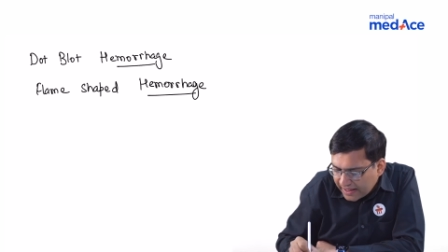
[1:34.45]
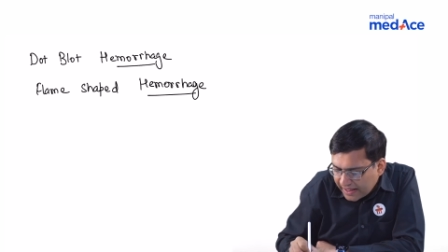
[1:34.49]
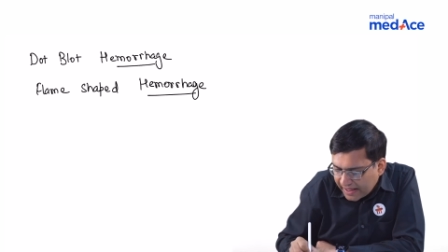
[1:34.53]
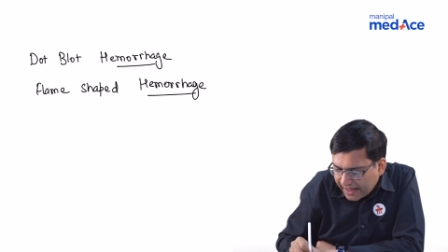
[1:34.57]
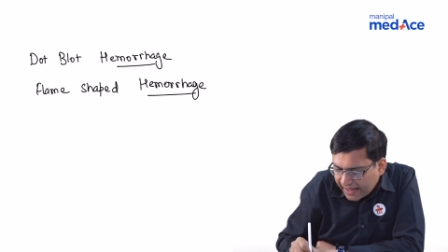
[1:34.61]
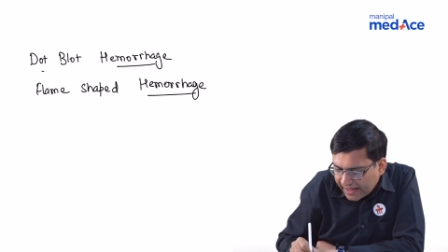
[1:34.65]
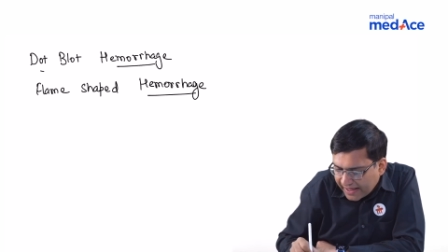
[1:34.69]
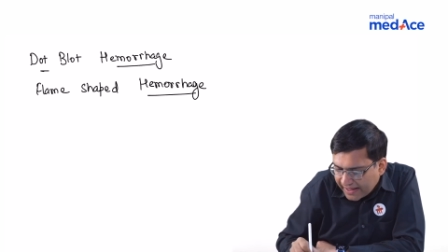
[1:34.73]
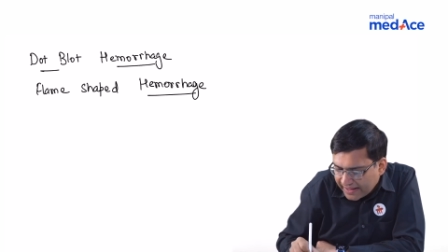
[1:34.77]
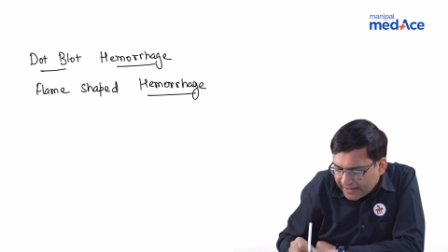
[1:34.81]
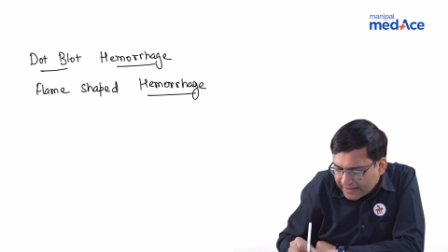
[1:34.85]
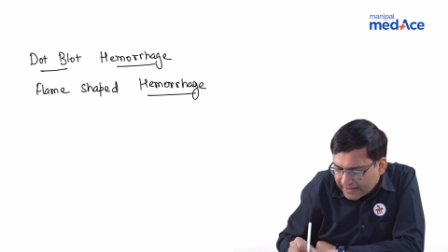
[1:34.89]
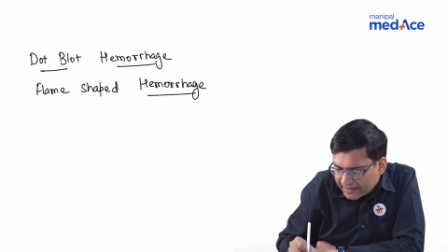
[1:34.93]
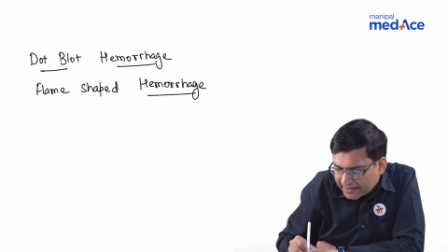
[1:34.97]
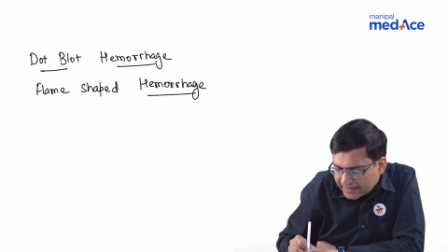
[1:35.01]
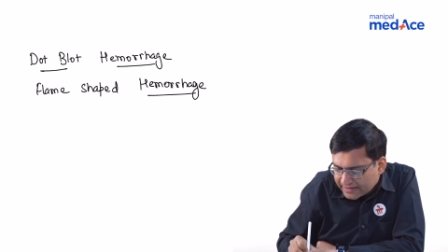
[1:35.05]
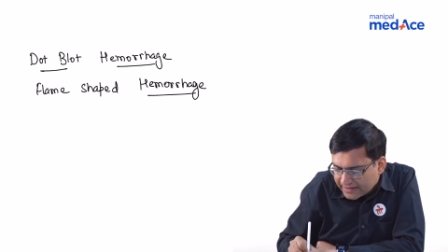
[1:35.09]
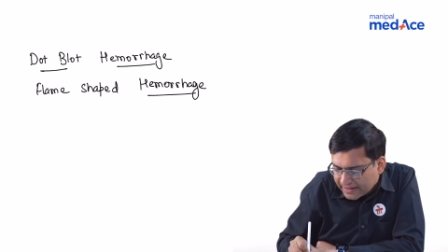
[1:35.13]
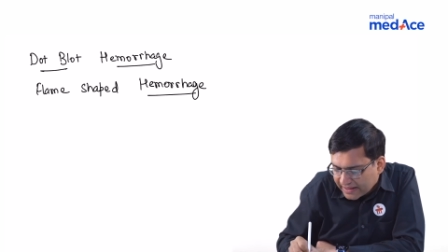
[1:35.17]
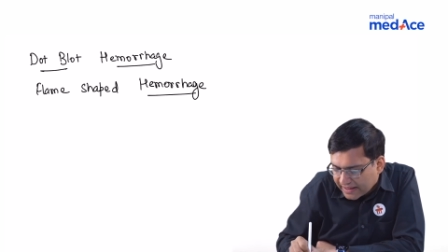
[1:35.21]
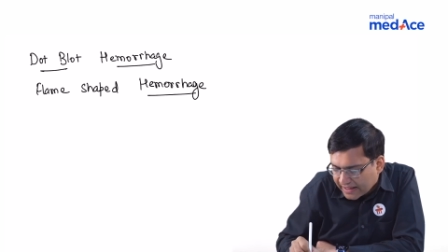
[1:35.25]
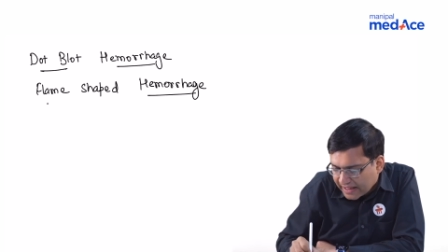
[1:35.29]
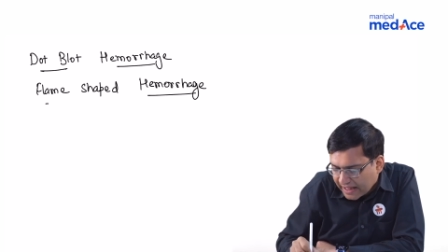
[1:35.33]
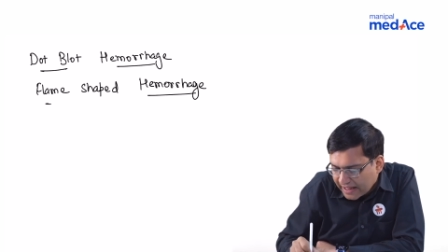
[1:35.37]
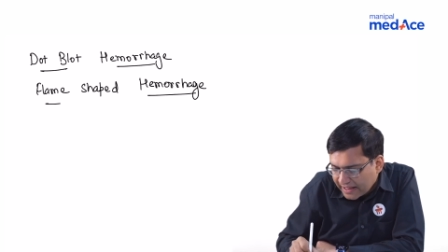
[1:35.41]
and
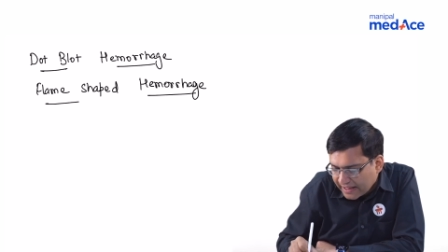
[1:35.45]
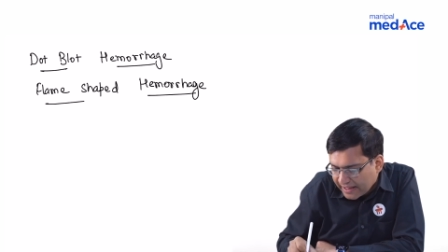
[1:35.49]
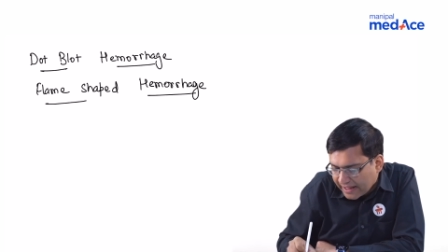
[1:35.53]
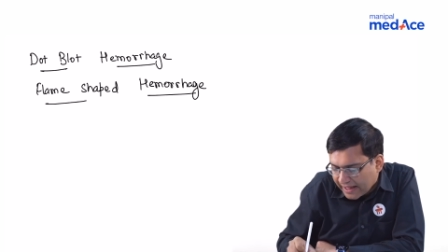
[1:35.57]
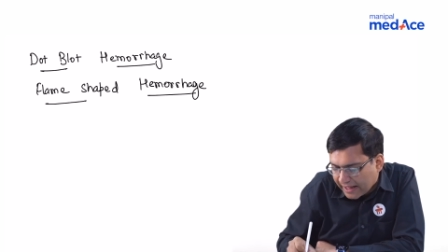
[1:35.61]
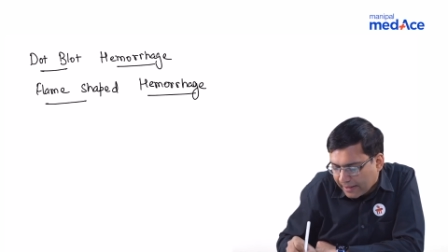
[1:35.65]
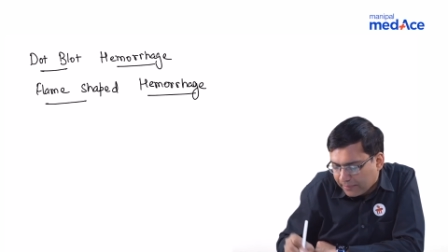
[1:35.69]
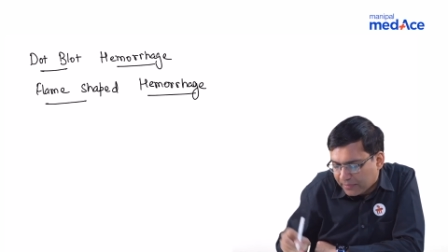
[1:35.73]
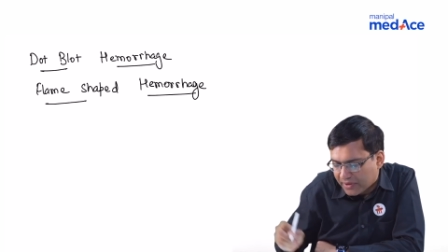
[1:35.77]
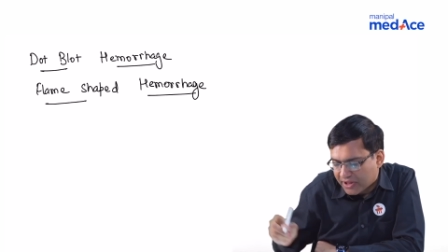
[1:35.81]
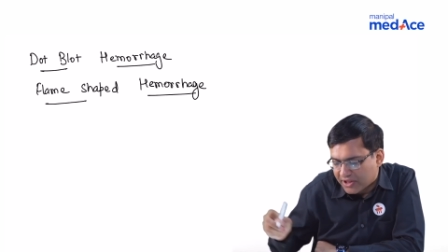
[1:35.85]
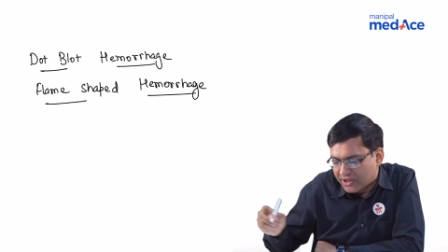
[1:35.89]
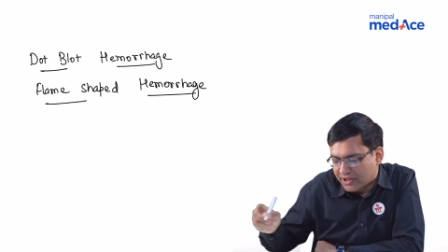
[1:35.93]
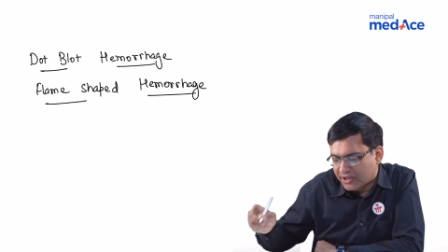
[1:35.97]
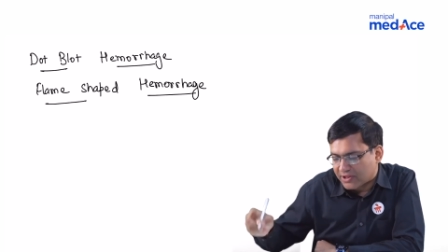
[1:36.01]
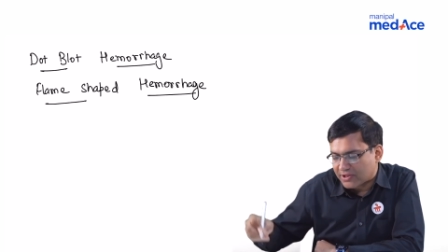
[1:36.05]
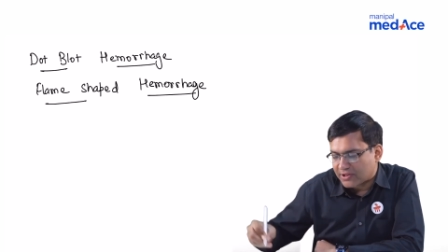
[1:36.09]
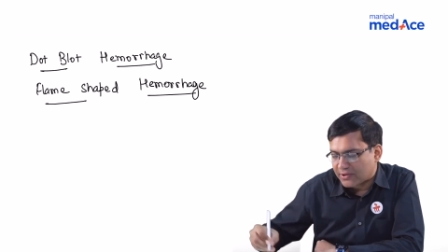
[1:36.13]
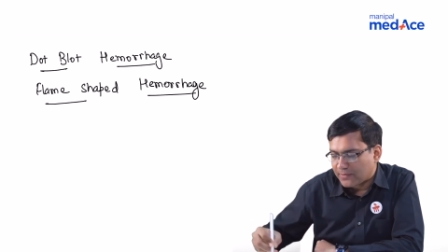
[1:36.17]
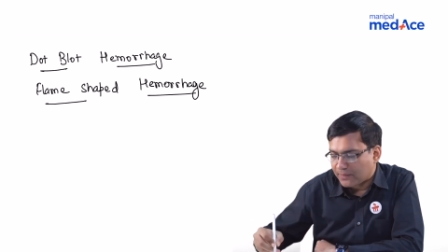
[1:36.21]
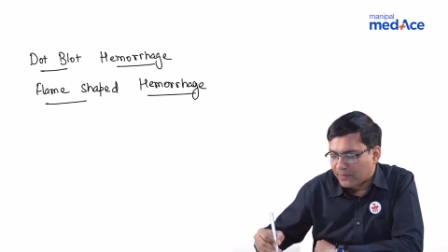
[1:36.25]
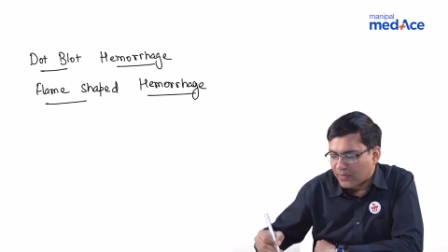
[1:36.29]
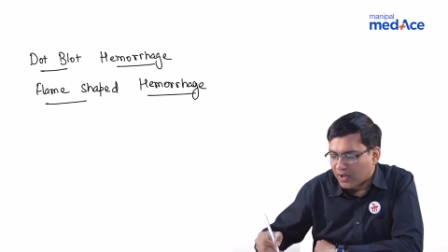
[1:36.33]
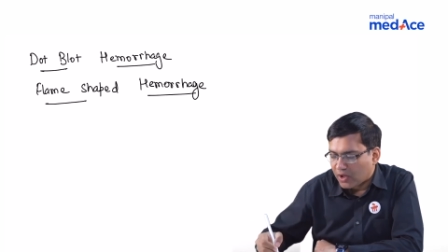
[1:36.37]
there are hemorrhages.